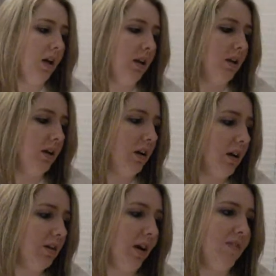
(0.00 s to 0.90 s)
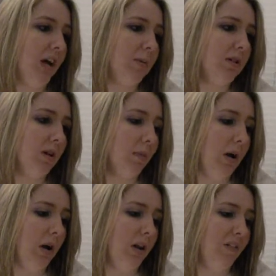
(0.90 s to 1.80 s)
And I don't have time to talk
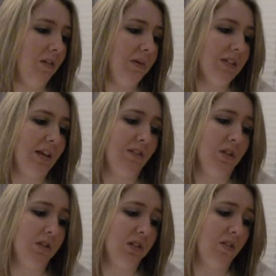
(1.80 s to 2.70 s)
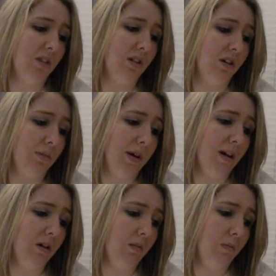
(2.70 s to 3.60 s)
about all of it because I have other stuff to talk
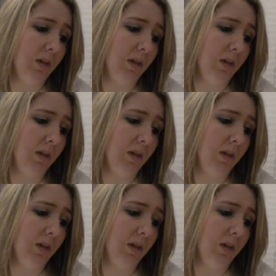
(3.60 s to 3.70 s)
about,